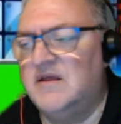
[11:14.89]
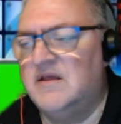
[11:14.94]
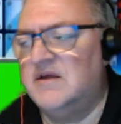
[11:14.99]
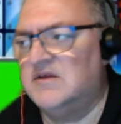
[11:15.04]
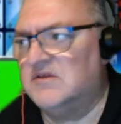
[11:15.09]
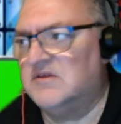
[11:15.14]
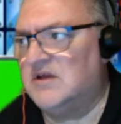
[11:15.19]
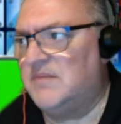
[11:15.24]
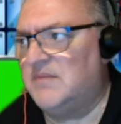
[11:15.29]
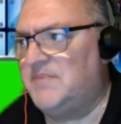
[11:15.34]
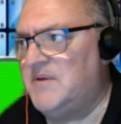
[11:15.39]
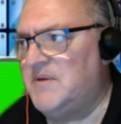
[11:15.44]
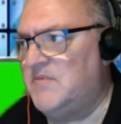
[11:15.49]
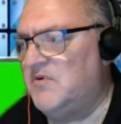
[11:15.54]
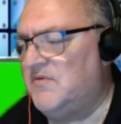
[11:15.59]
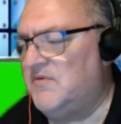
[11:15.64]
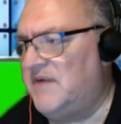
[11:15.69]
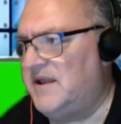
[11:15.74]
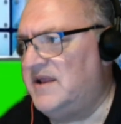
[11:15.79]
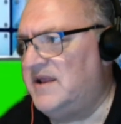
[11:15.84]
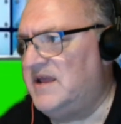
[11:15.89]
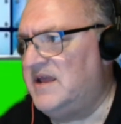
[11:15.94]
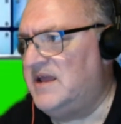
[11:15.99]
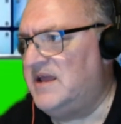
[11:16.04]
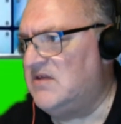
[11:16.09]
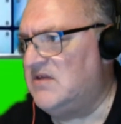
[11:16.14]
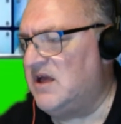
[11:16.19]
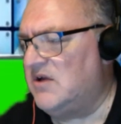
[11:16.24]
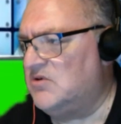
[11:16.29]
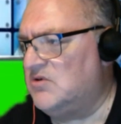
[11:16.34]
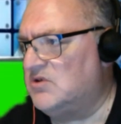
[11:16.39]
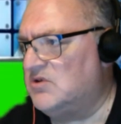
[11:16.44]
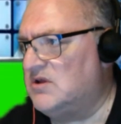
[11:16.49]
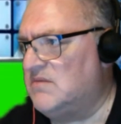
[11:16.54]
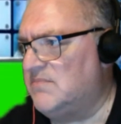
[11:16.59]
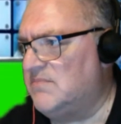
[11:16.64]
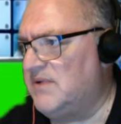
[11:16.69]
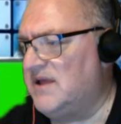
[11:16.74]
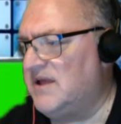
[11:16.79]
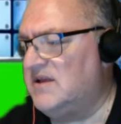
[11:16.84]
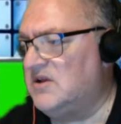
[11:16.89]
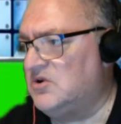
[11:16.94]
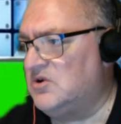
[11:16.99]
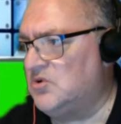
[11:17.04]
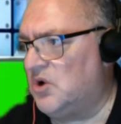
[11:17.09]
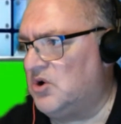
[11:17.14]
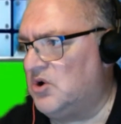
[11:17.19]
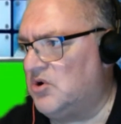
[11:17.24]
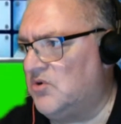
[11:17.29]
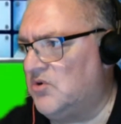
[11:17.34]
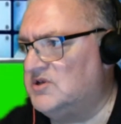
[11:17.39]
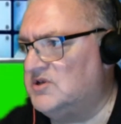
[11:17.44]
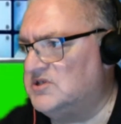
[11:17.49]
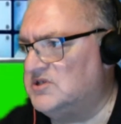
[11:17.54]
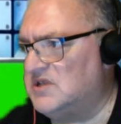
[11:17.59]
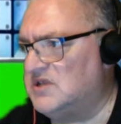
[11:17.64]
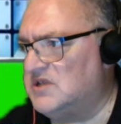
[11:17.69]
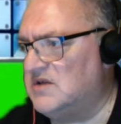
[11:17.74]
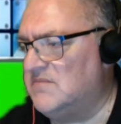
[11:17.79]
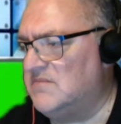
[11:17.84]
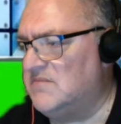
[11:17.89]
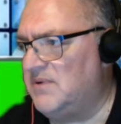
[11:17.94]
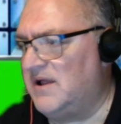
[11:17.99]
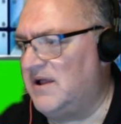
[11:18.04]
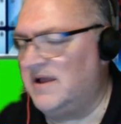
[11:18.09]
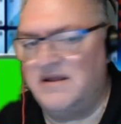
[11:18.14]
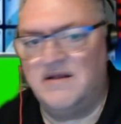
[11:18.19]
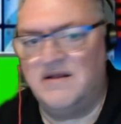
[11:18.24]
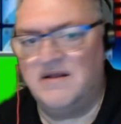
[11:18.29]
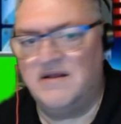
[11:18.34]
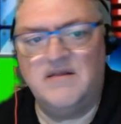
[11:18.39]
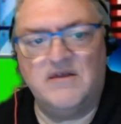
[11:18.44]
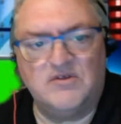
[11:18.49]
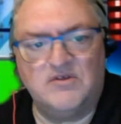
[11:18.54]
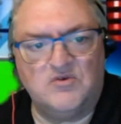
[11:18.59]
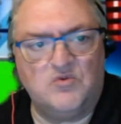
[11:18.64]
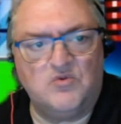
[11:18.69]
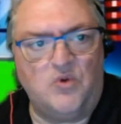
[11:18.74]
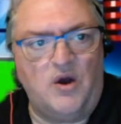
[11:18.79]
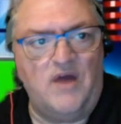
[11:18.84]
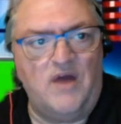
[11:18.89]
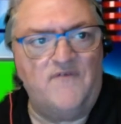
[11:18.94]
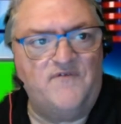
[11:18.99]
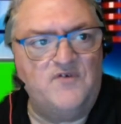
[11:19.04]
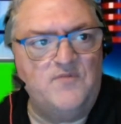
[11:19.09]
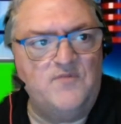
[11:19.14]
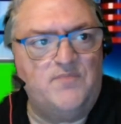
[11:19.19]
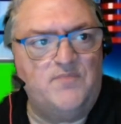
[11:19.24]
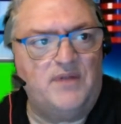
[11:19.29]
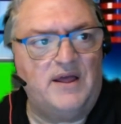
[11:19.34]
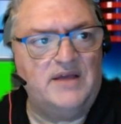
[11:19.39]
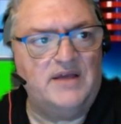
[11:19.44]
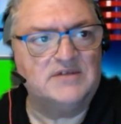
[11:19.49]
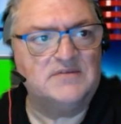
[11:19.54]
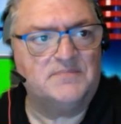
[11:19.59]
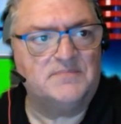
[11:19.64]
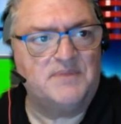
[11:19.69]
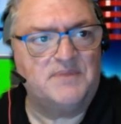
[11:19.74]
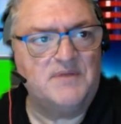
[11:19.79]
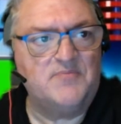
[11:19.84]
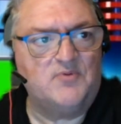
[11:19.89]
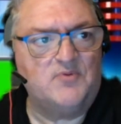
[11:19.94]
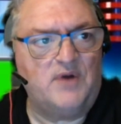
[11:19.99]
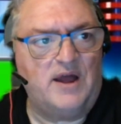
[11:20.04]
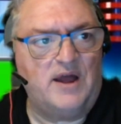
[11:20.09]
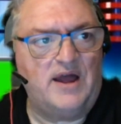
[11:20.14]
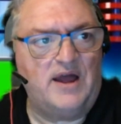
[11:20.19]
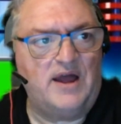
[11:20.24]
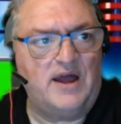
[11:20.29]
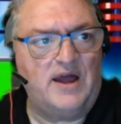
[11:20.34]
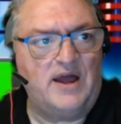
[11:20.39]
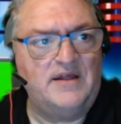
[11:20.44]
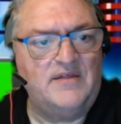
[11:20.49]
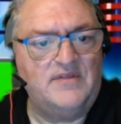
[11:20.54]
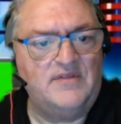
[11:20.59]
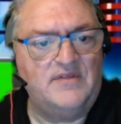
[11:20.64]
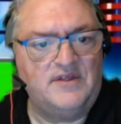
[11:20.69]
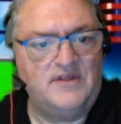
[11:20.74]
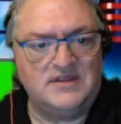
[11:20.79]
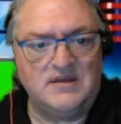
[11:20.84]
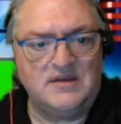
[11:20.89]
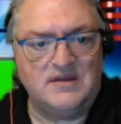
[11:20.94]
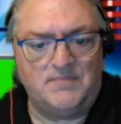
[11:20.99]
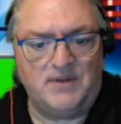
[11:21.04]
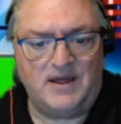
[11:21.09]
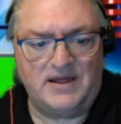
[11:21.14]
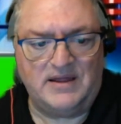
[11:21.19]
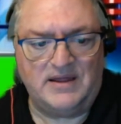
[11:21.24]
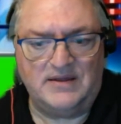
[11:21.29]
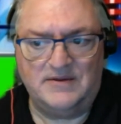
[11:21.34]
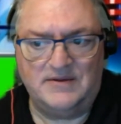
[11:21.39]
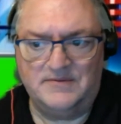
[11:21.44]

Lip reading: Some people would have had Isaac who didn't play. Guacaris didn't play. There's quite a few players that people had that didn't play.